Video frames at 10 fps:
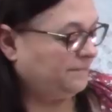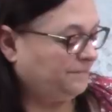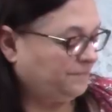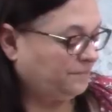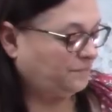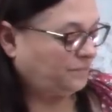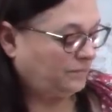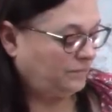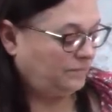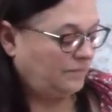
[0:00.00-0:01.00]

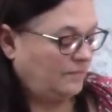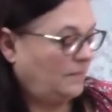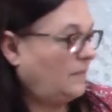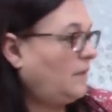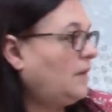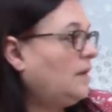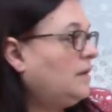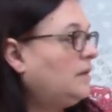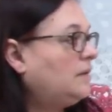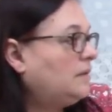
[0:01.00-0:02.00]

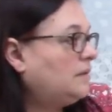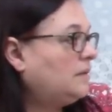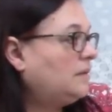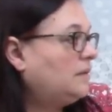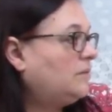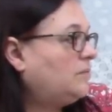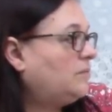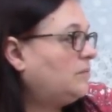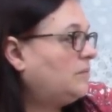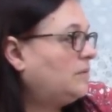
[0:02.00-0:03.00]

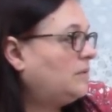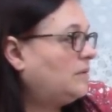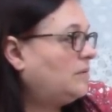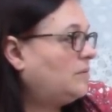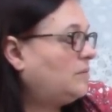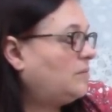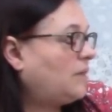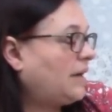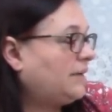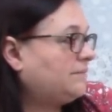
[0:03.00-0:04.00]

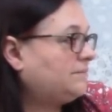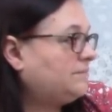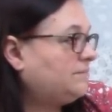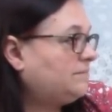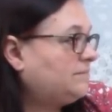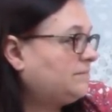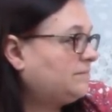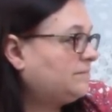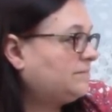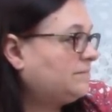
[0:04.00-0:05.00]

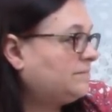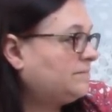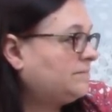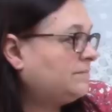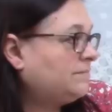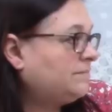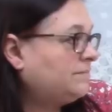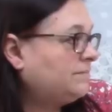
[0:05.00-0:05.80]
[no speech]